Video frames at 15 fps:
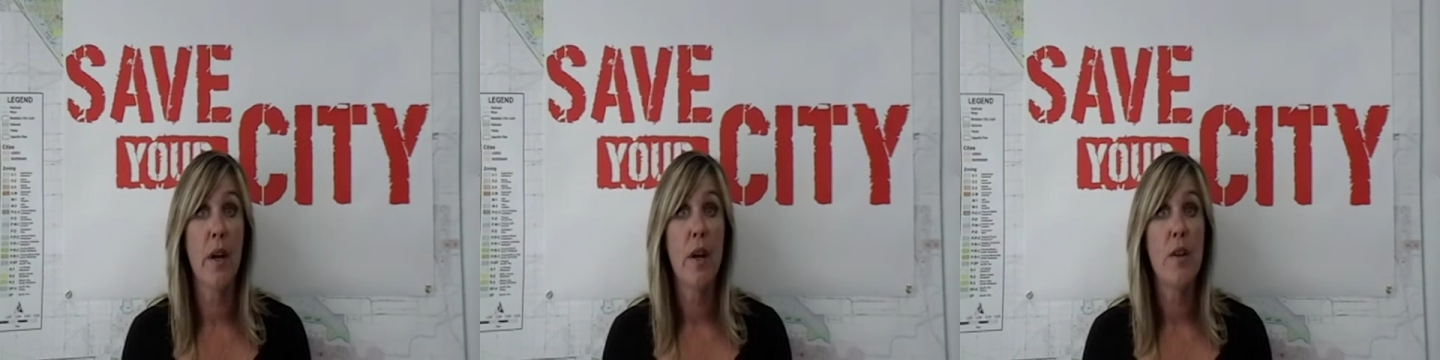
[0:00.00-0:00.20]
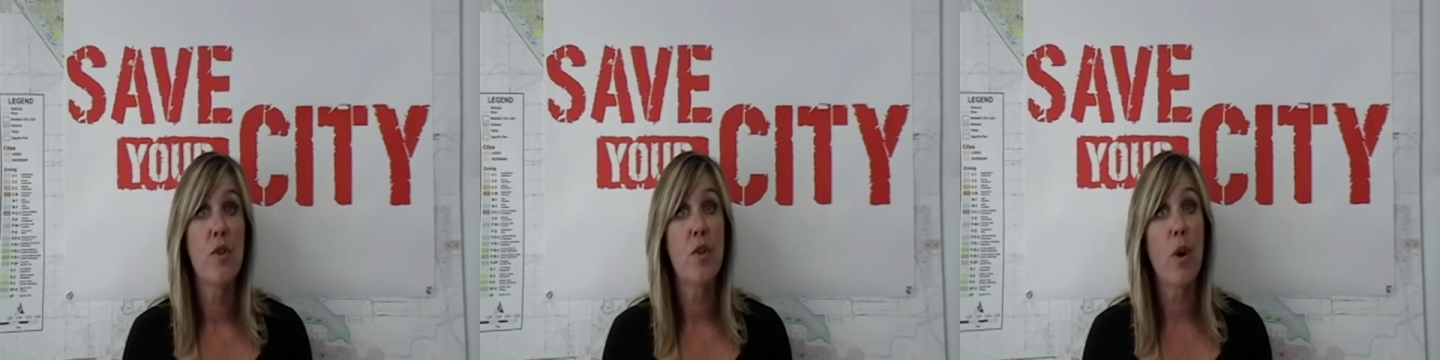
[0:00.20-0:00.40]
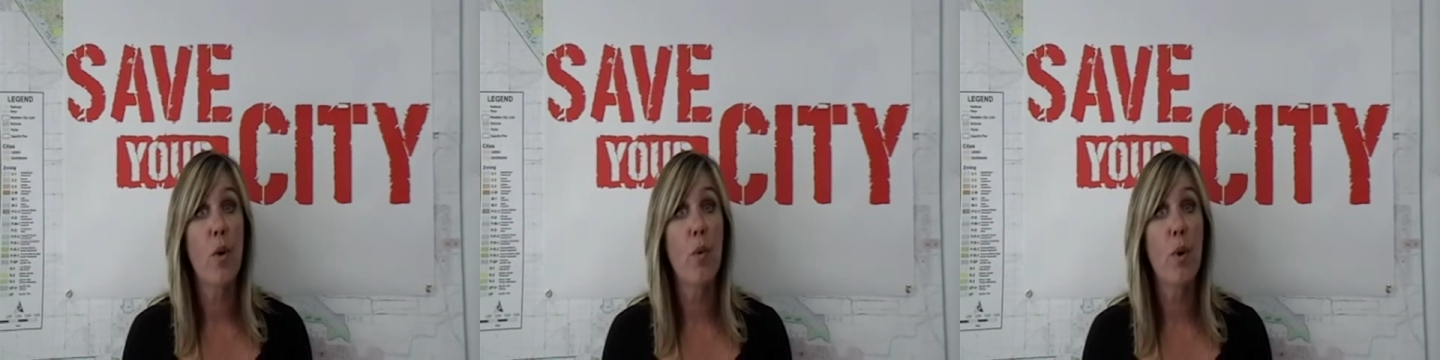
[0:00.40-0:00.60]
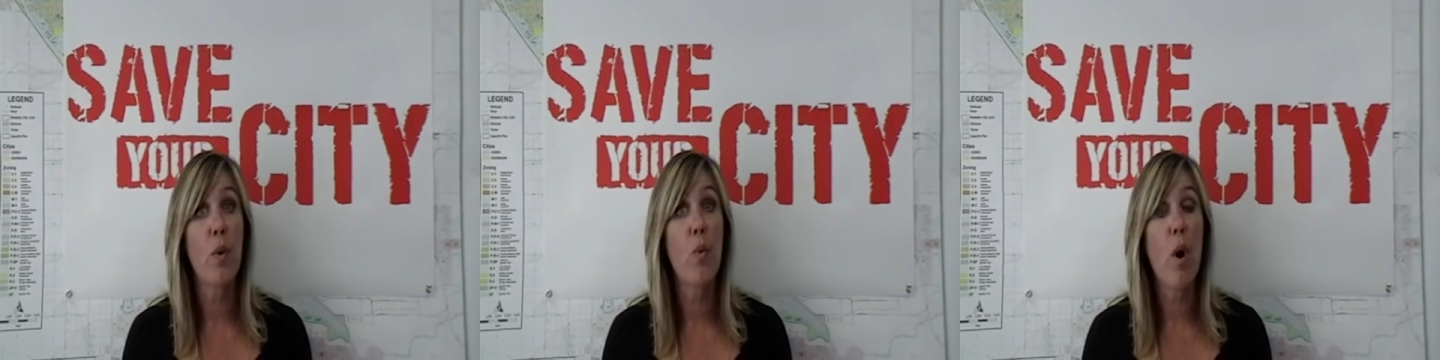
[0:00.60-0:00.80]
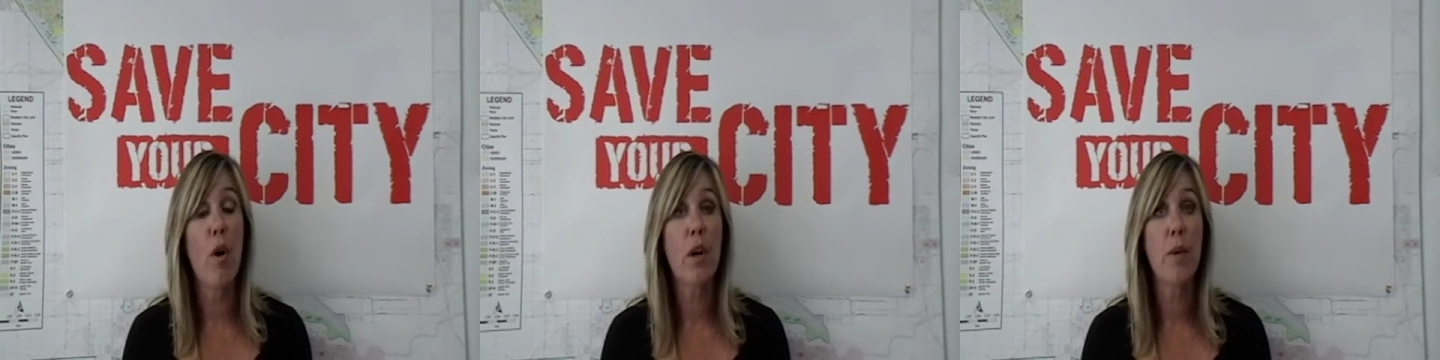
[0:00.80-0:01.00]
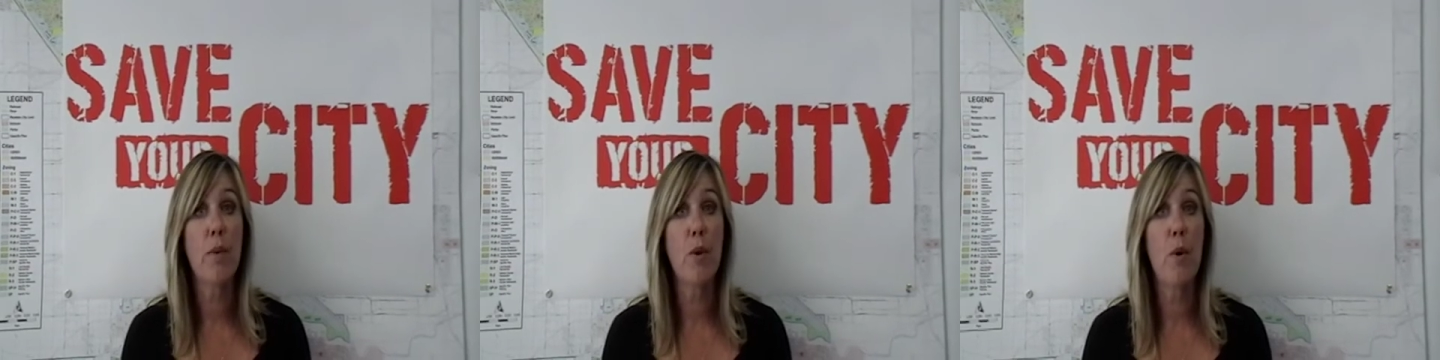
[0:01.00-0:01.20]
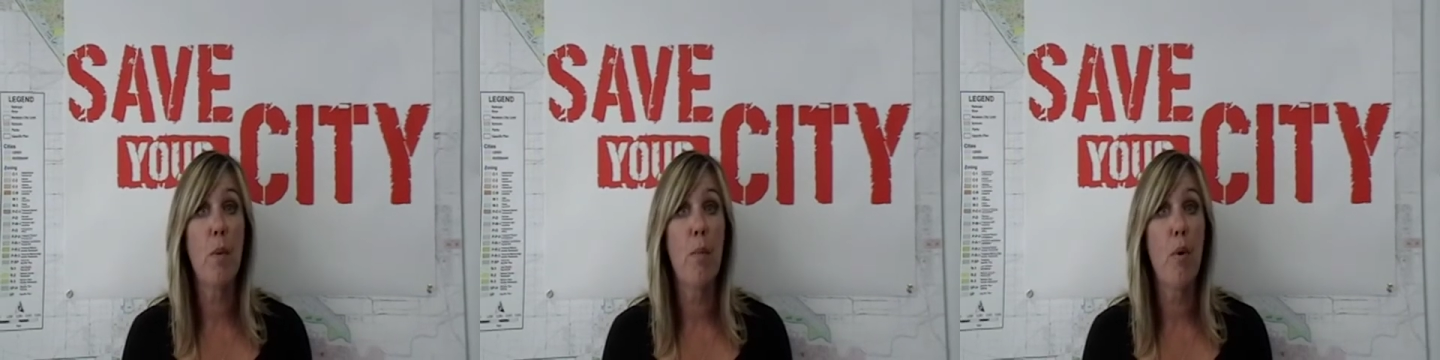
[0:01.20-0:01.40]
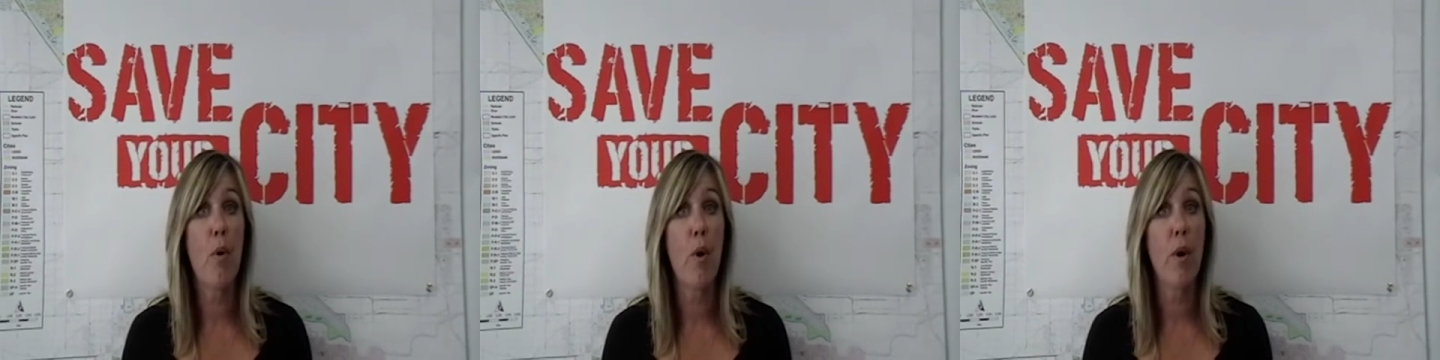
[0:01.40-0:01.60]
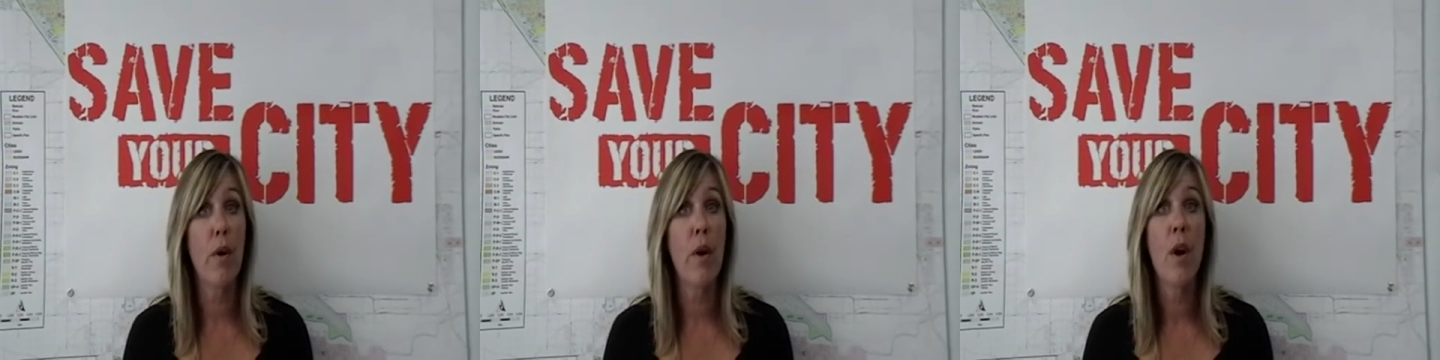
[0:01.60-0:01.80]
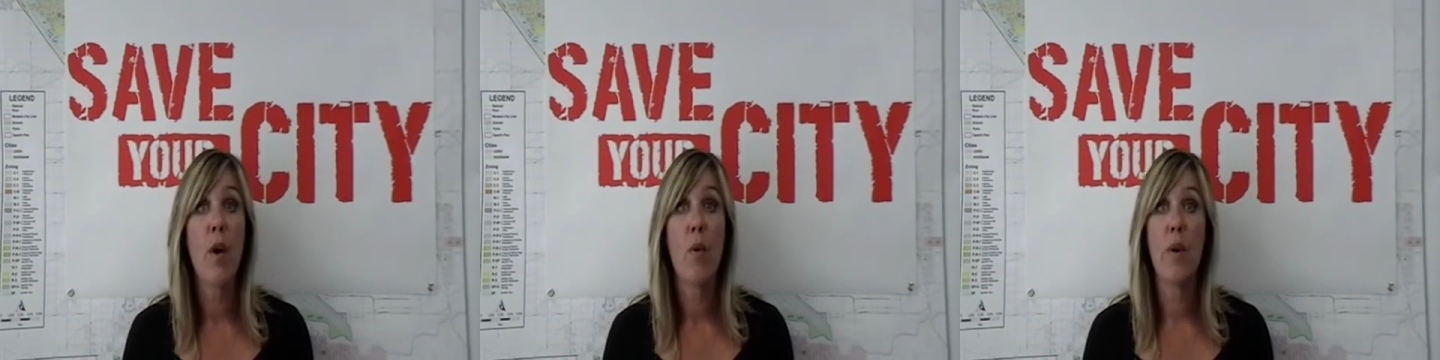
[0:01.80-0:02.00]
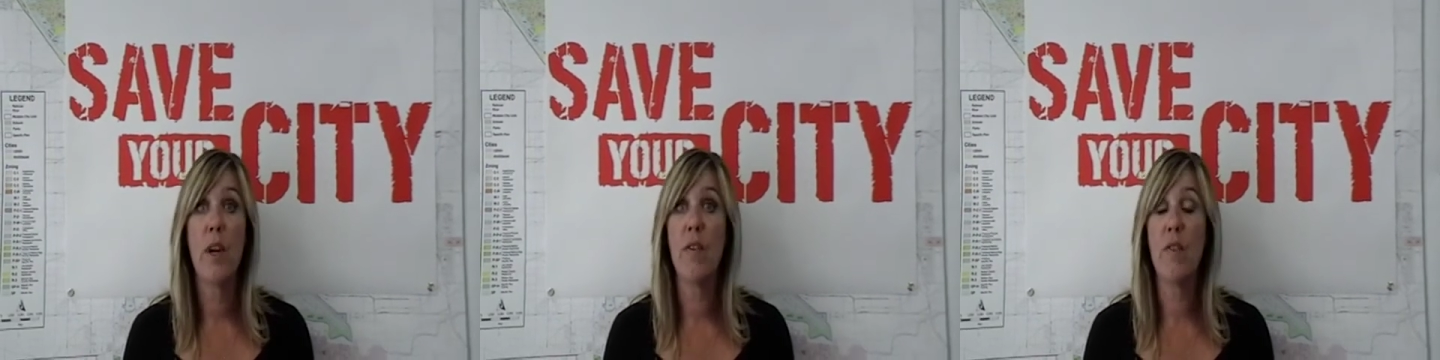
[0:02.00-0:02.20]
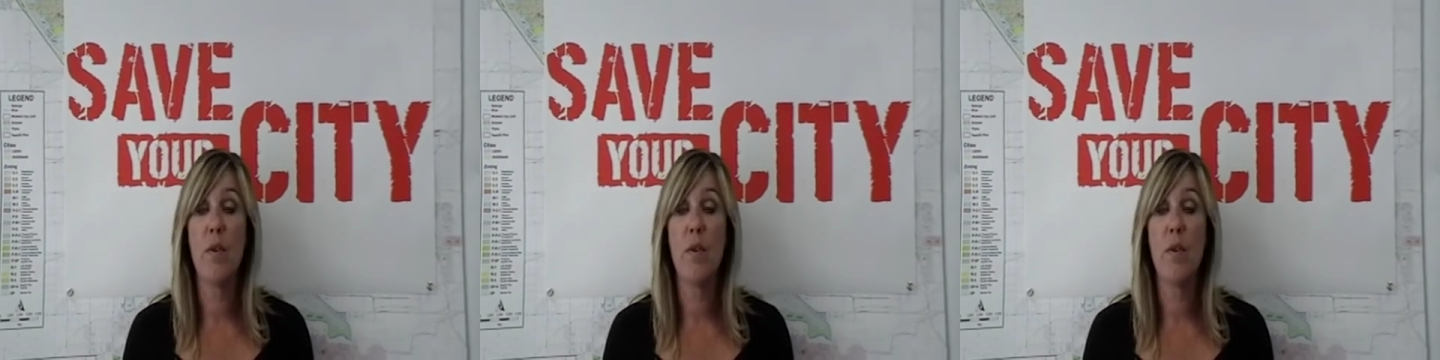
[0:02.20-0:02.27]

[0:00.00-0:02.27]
So we welcome you aboard. We give